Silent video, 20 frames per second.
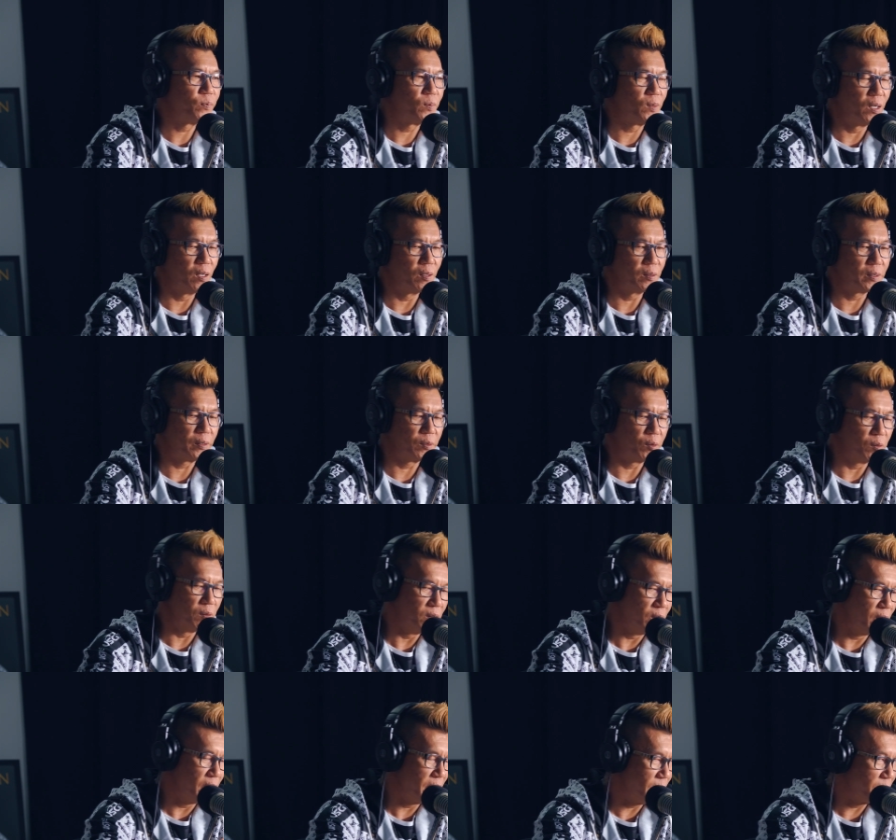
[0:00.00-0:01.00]
To
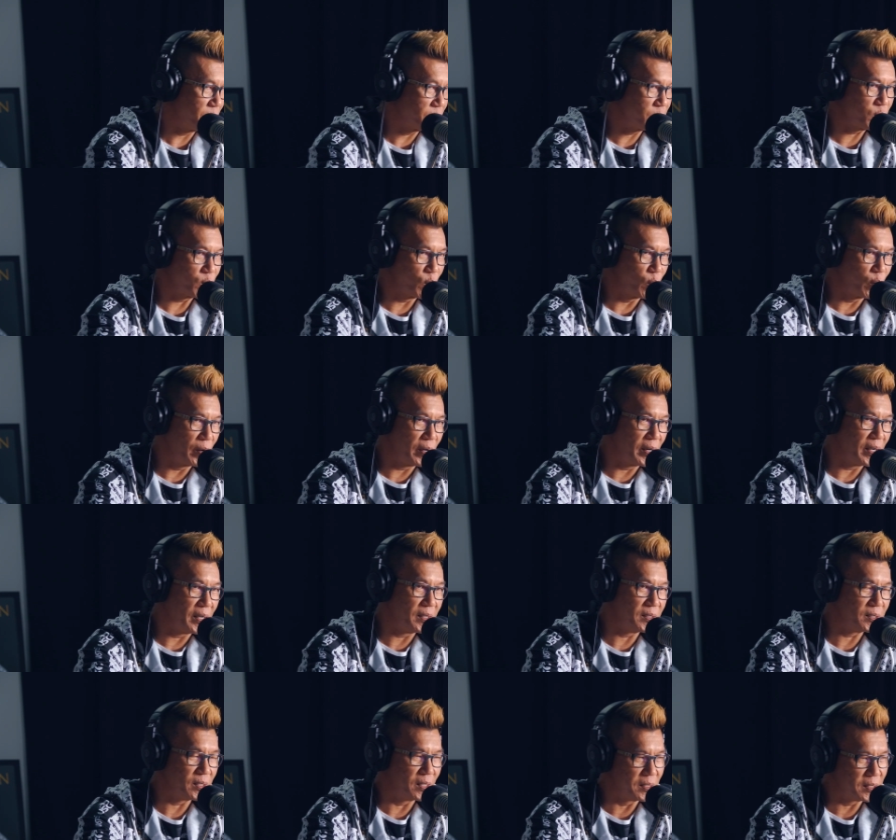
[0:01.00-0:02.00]
learn their
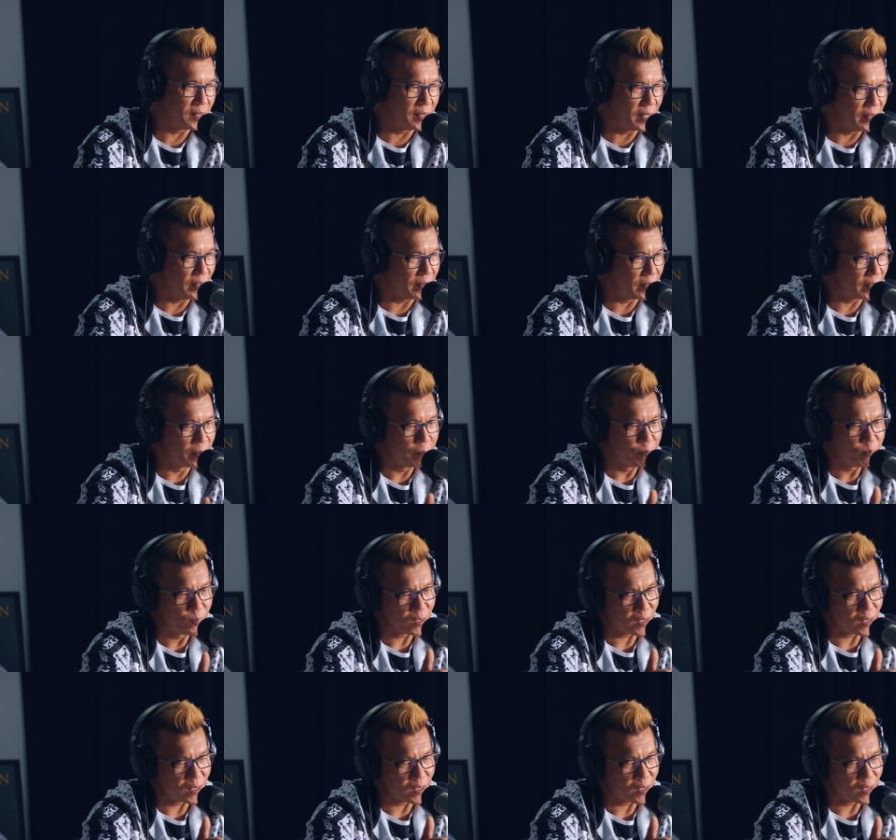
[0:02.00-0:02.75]
stories and see their